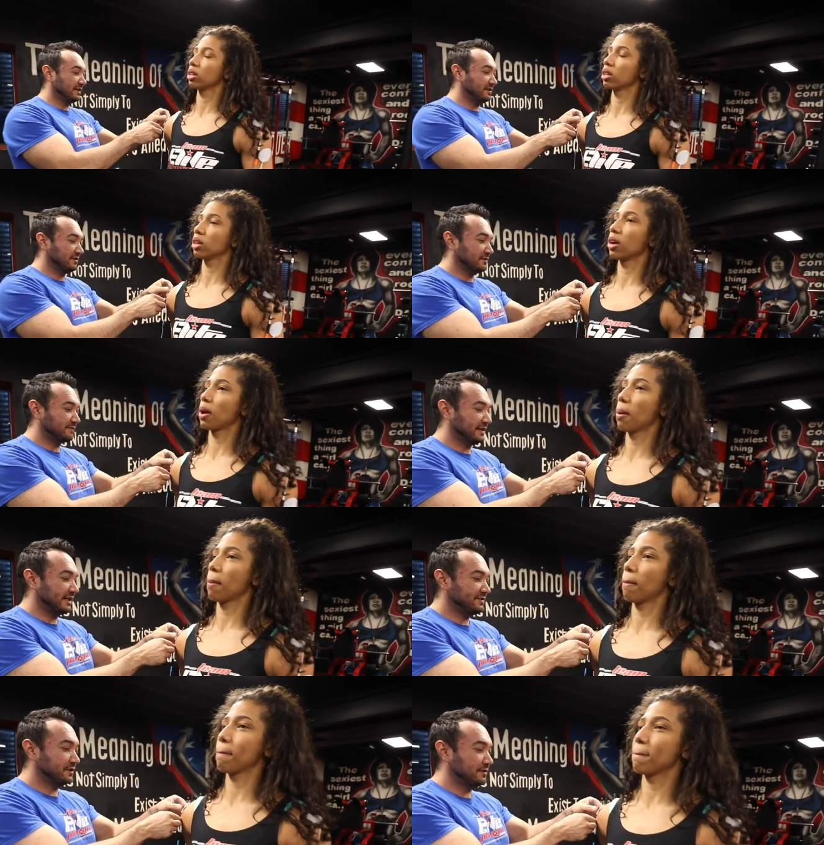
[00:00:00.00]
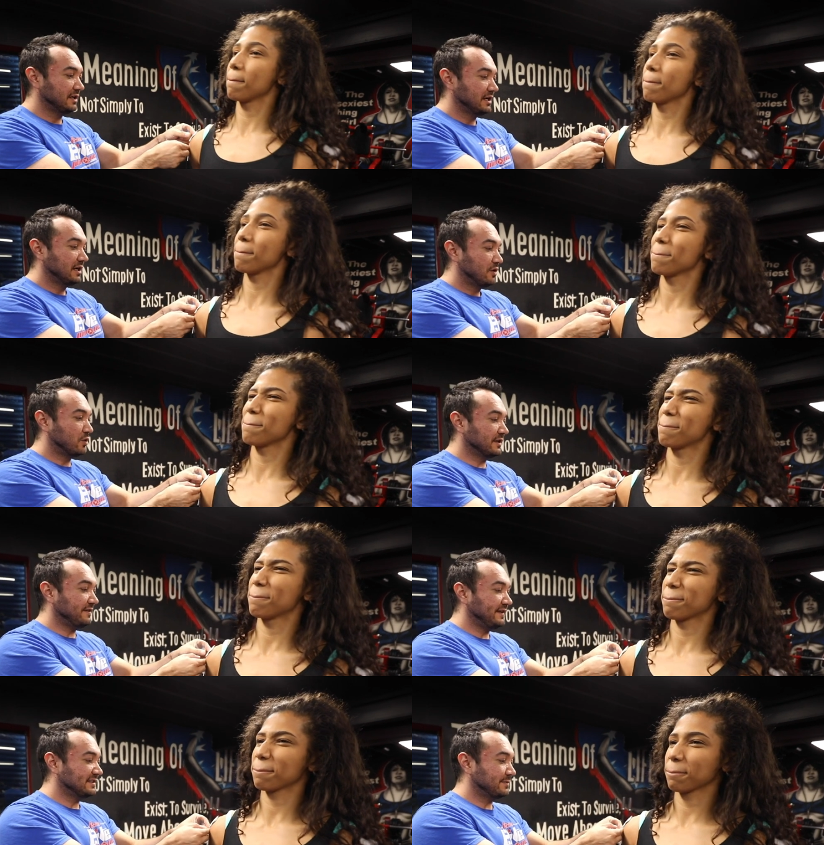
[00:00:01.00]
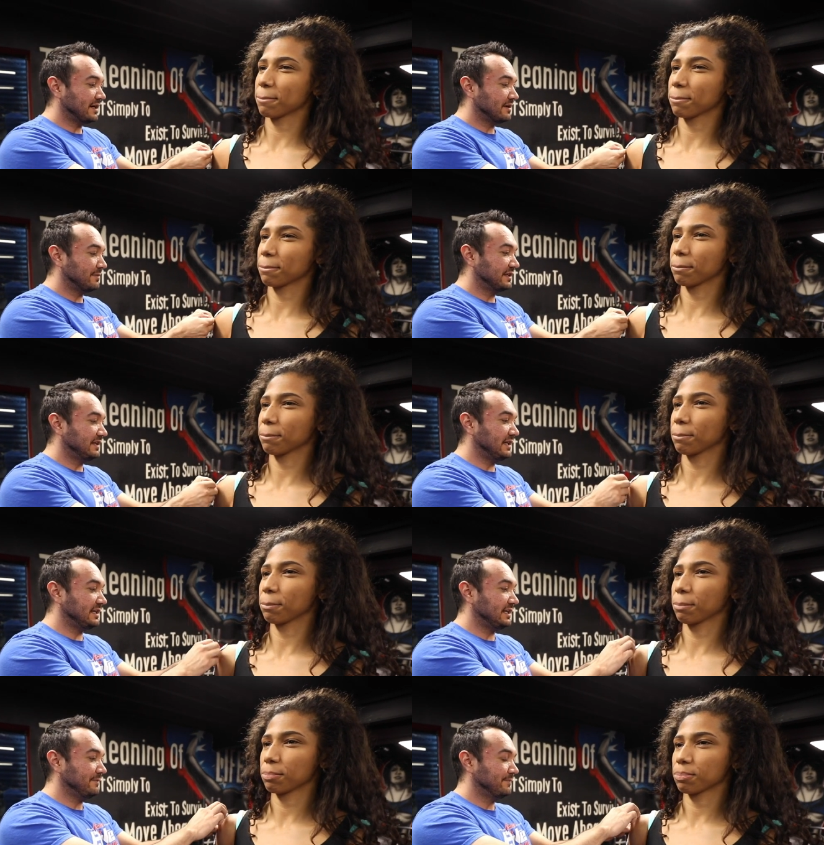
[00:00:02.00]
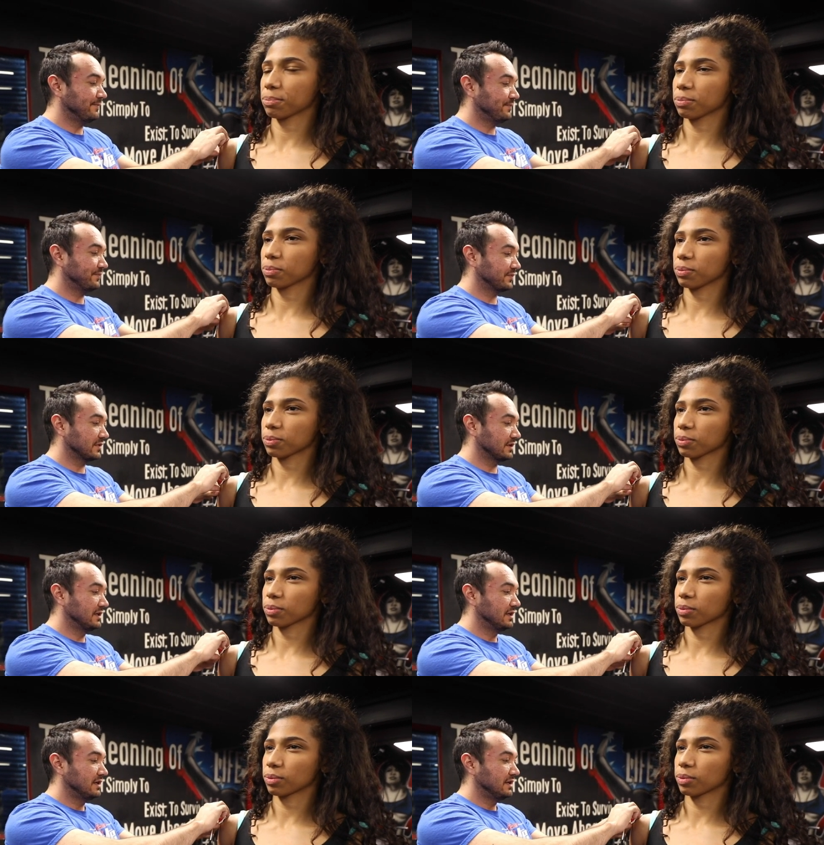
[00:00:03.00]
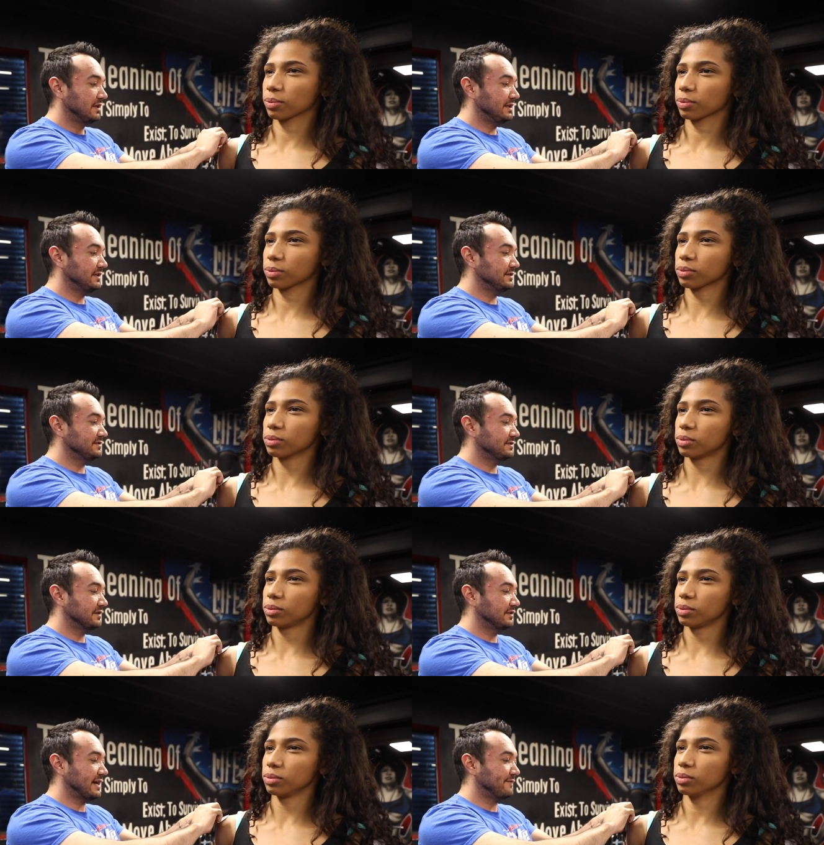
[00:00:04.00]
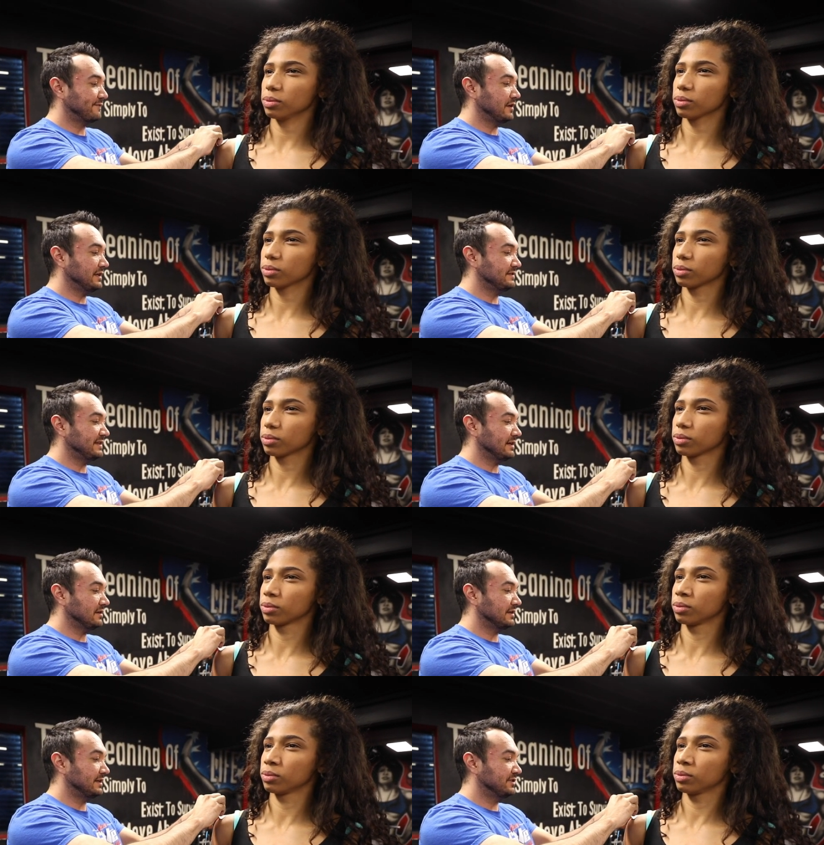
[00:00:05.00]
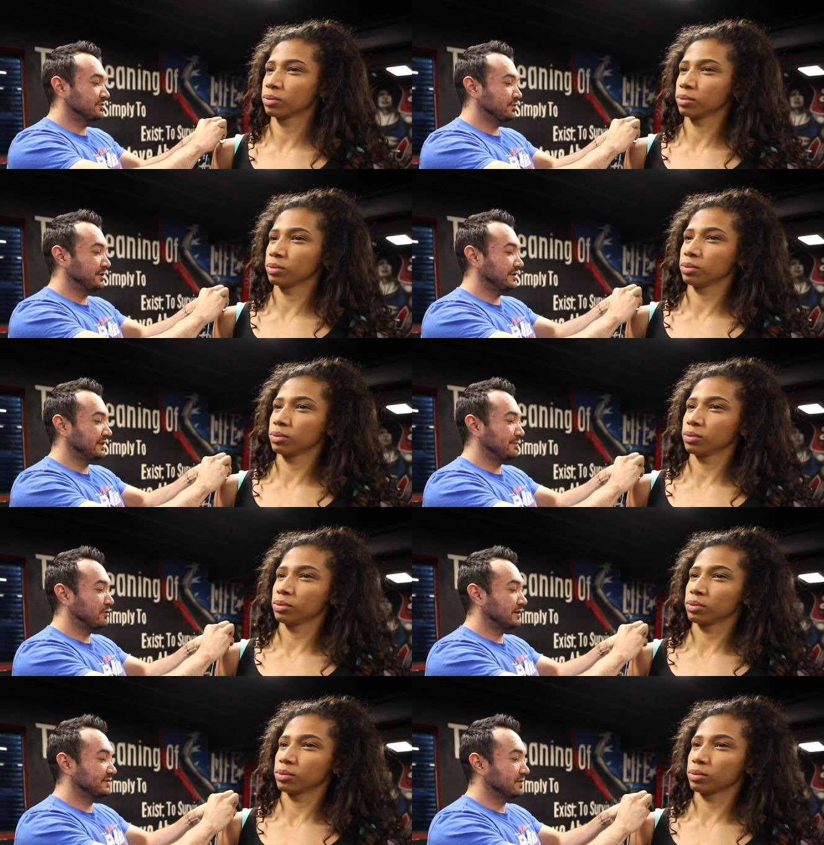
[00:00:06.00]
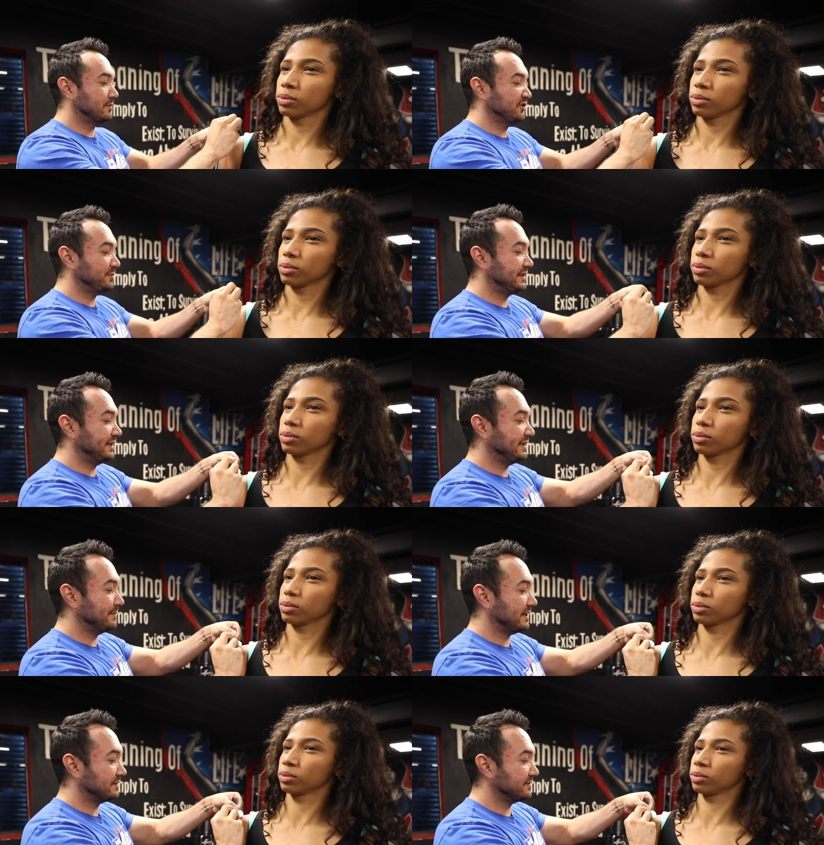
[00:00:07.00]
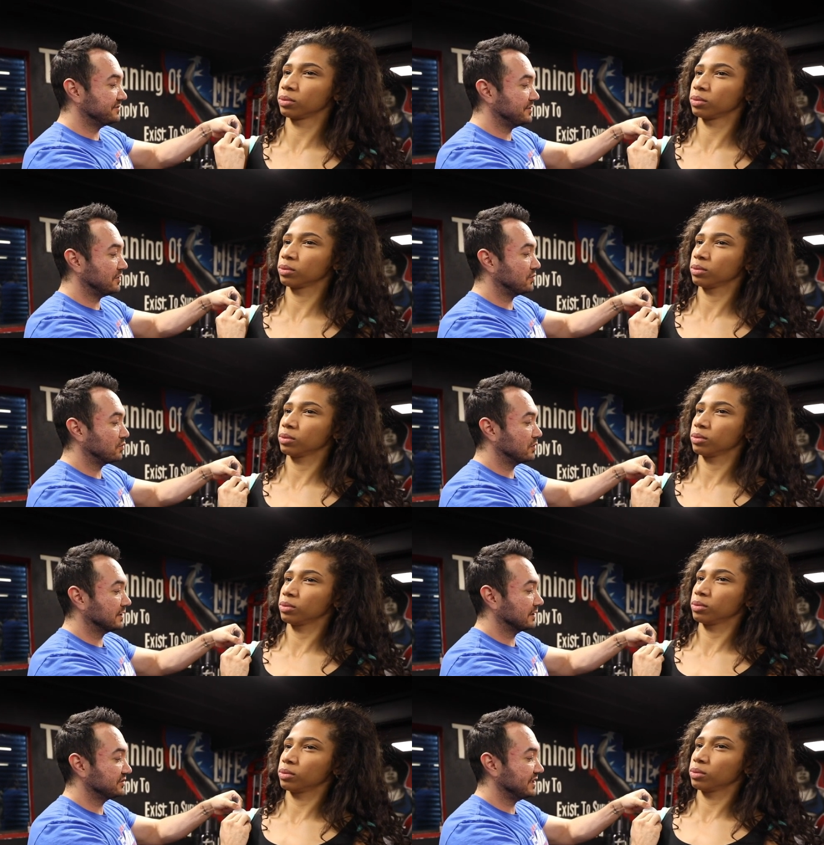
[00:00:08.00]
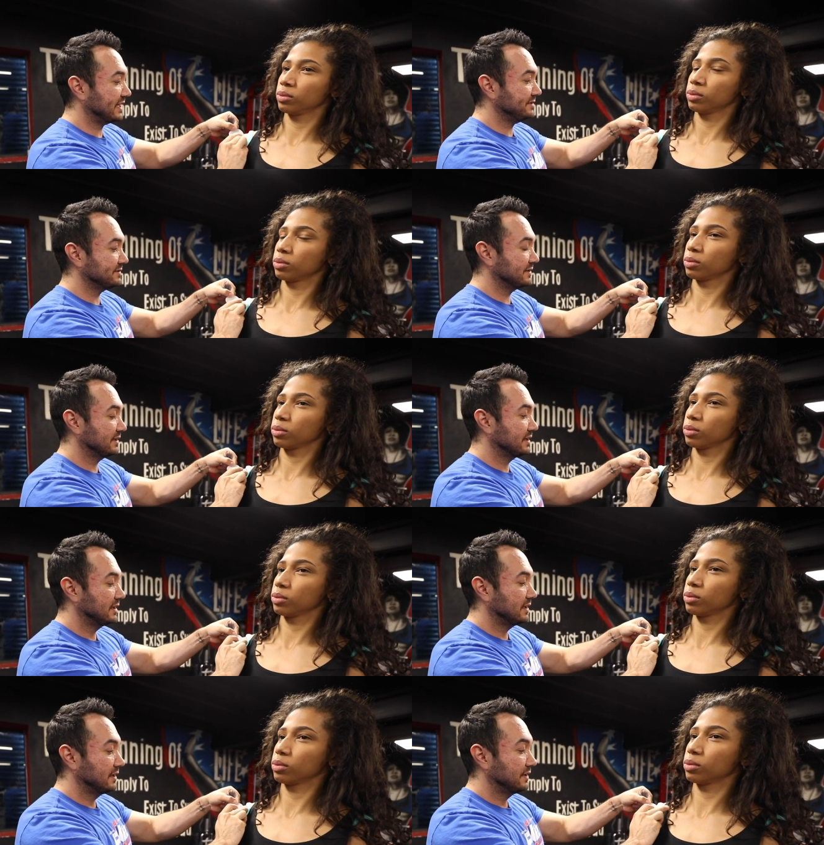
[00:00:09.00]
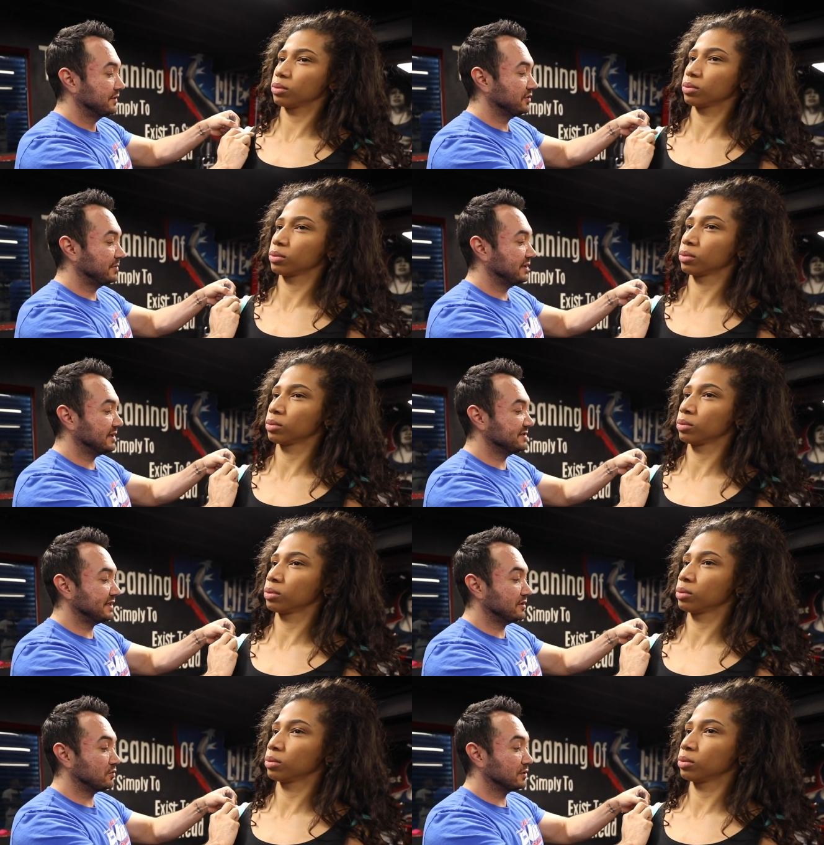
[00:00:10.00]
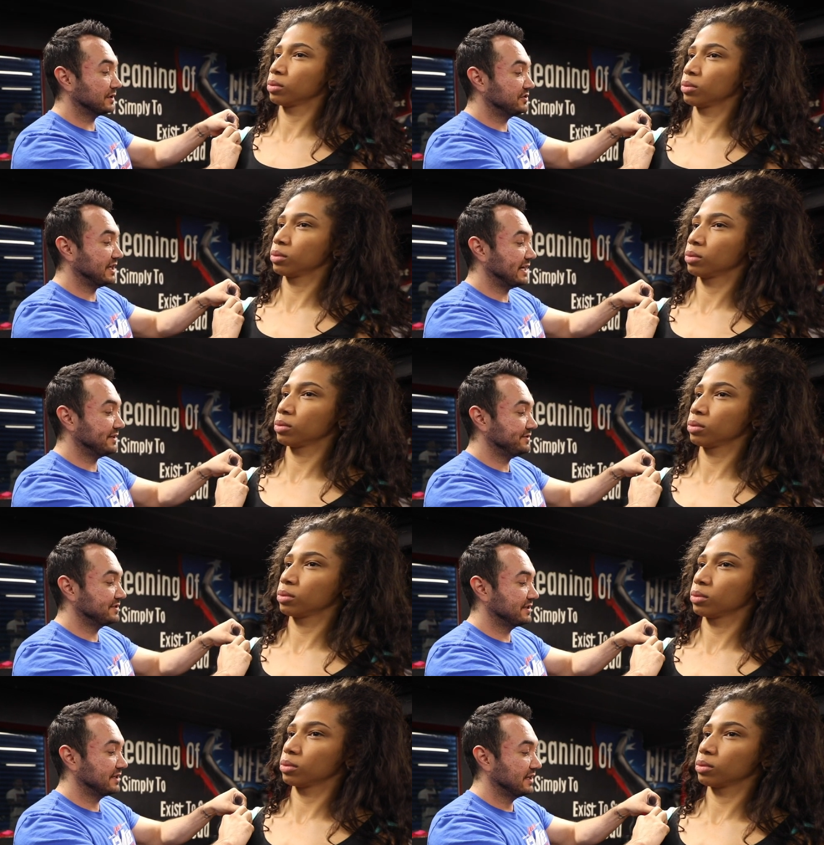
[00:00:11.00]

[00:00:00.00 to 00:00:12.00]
Speaker 1: now, on the front head. So one of the things about bikini is that front delt is really important. So most bikini competitors don't work chest. So because they don't work chest,